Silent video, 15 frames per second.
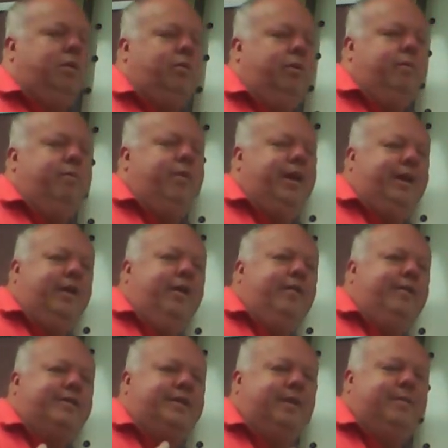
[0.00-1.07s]
we may go
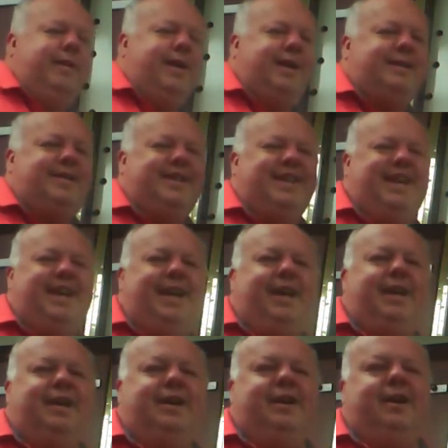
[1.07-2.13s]
over some of that
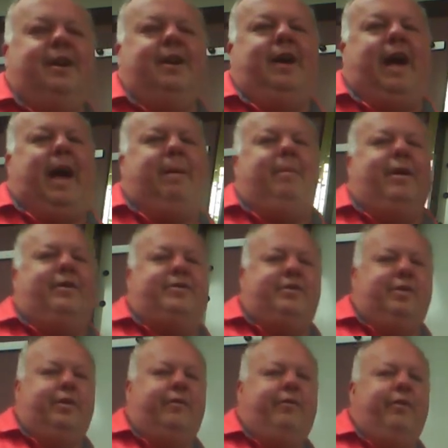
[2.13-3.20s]
today. I'm not
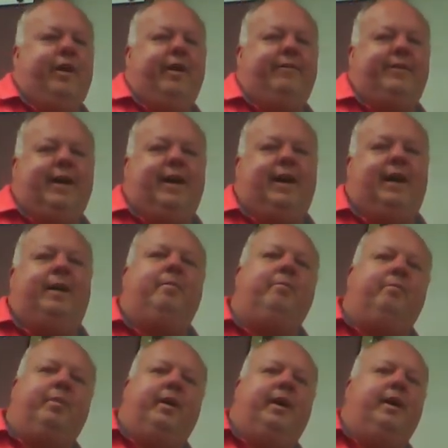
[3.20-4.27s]
sure if we'll have time,
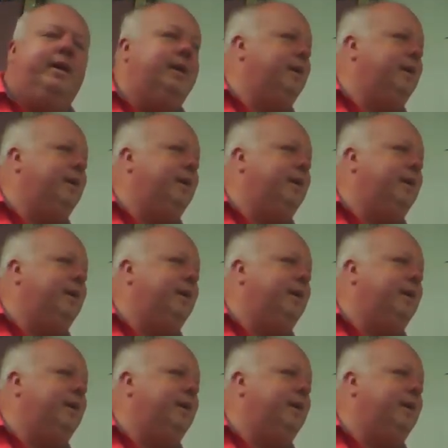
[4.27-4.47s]
but